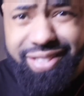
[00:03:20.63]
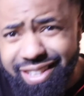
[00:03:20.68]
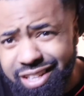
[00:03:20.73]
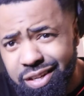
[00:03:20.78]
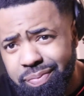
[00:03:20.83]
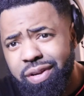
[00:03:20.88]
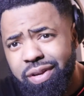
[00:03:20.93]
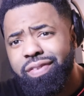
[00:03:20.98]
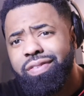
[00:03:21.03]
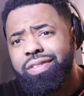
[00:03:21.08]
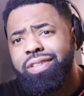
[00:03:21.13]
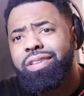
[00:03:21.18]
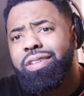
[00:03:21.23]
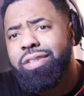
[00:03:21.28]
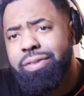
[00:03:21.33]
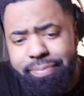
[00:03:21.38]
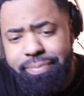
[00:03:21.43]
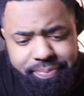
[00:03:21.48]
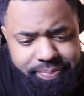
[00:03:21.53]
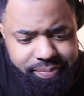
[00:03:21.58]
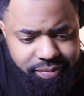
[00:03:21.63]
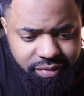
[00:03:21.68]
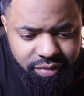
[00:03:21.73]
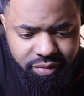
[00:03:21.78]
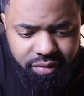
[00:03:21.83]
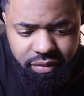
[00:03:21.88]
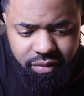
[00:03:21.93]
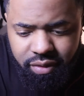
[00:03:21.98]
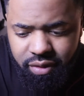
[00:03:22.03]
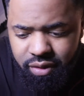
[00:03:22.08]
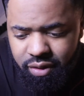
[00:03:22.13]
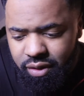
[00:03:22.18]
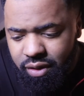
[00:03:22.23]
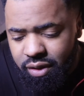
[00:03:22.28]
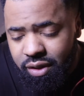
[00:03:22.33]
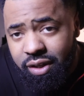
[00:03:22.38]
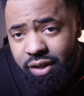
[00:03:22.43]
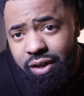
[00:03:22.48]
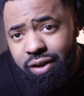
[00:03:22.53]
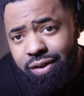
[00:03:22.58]
setting up everything,
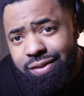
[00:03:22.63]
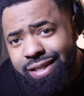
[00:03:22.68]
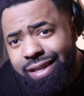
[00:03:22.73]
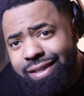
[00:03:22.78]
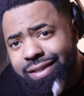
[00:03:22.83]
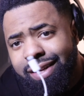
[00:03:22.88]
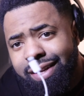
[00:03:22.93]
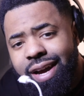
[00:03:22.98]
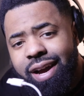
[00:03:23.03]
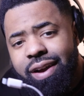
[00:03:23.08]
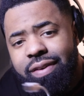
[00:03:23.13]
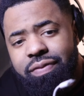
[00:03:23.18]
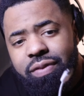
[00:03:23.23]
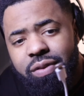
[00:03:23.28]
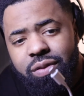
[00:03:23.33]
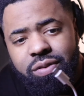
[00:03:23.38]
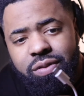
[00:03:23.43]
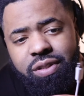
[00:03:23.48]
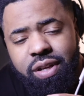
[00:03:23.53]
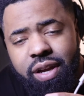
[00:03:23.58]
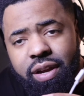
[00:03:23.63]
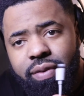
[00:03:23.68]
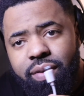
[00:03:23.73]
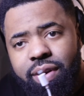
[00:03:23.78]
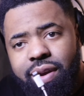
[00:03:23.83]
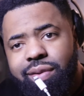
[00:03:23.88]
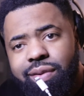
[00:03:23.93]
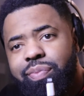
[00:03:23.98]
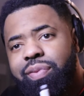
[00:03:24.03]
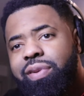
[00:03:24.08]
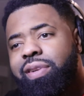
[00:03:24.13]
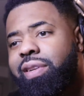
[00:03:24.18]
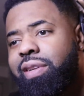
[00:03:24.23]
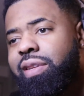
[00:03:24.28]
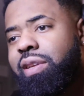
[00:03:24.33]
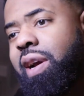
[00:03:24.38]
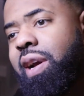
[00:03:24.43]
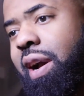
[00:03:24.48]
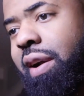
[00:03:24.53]
you're gonna take the iPhone jack, right? Put it in your